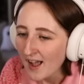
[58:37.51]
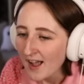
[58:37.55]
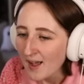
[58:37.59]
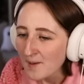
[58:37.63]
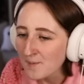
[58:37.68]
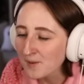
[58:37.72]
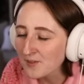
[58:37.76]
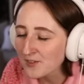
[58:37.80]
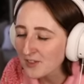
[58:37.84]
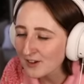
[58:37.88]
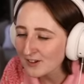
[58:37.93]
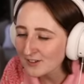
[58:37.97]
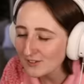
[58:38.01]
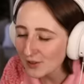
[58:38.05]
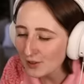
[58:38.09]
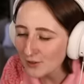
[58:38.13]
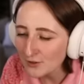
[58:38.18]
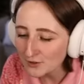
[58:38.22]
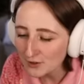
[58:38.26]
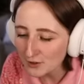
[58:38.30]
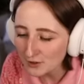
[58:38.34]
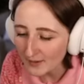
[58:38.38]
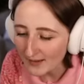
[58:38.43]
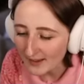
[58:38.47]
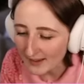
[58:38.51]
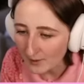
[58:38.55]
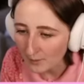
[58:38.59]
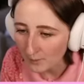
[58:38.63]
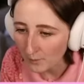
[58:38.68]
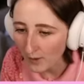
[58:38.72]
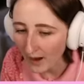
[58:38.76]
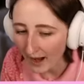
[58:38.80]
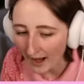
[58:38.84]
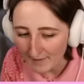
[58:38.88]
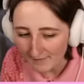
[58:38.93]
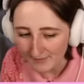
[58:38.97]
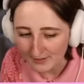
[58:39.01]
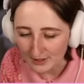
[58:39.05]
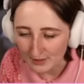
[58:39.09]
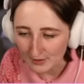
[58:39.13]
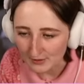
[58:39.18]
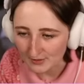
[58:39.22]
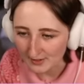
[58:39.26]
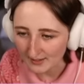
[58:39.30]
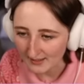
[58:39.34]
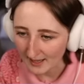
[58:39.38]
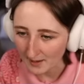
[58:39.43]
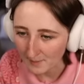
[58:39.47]
But there's also like, well, I haven't
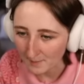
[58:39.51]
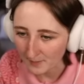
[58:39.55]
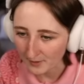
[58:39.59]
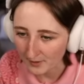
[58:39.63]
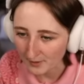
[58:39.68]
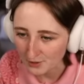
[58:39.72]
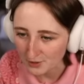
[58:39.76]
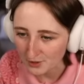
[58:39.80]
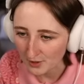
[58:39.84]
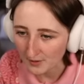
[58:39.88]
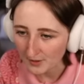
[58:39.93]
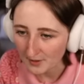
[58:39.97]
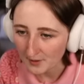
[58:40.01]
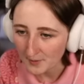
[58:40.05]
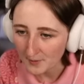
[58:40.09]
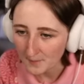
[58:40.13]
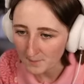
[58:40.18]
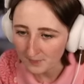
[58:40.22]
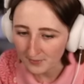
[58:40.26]
used it yet, but I'll show you.